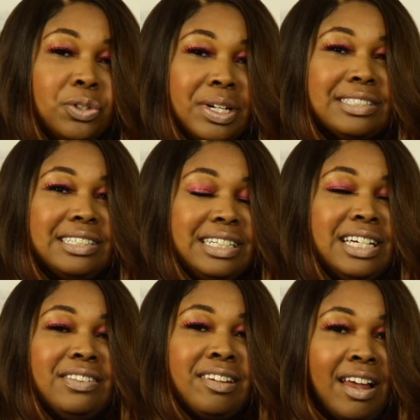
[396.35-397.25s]
can see
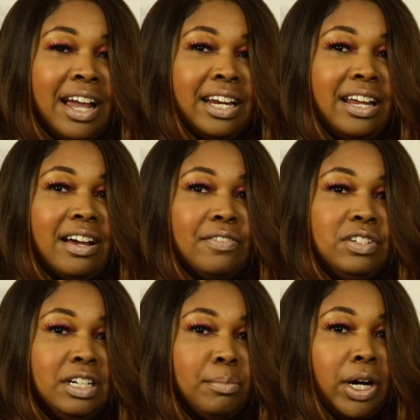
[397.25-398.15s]
the line of
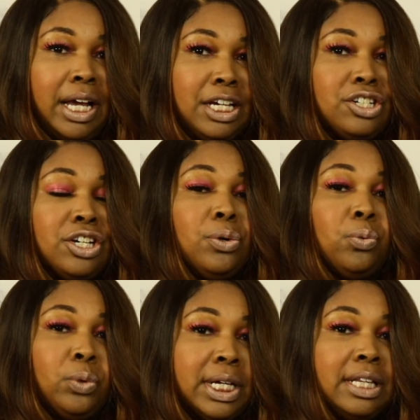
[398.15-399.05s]

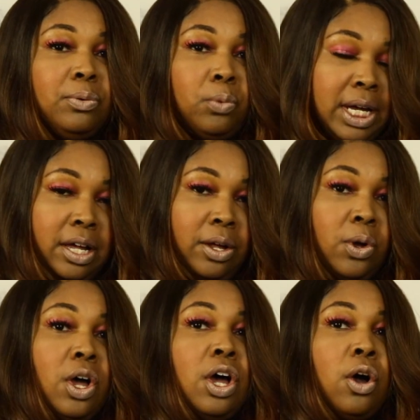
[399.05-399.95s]
demarcation really
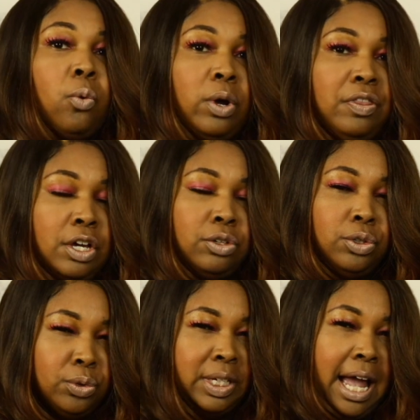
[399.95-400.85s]
well with a
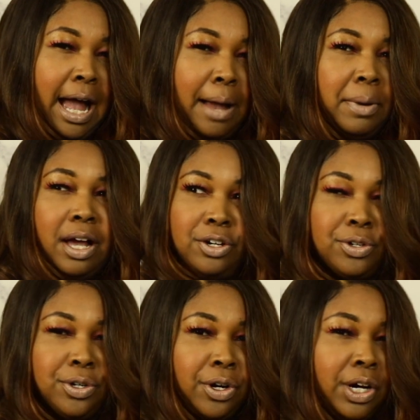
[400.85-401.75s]
nude cap
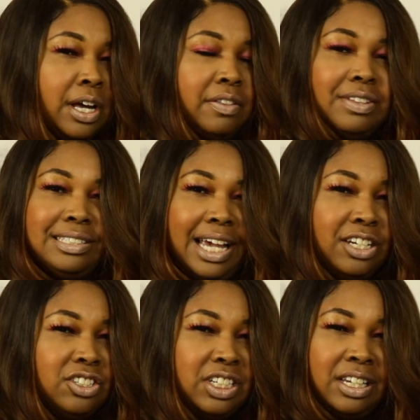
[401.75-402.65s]
under this
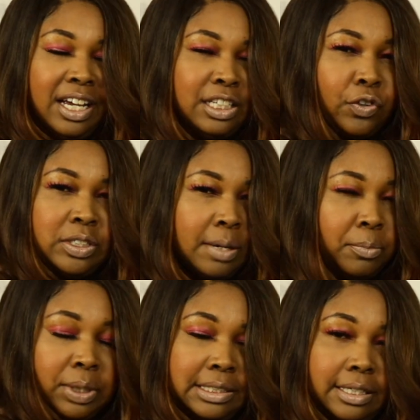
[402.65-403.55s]
H D lace for some
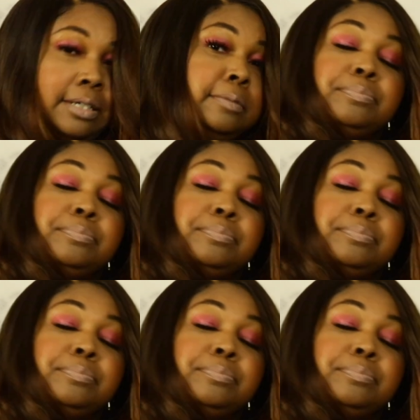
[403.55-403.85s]
reason.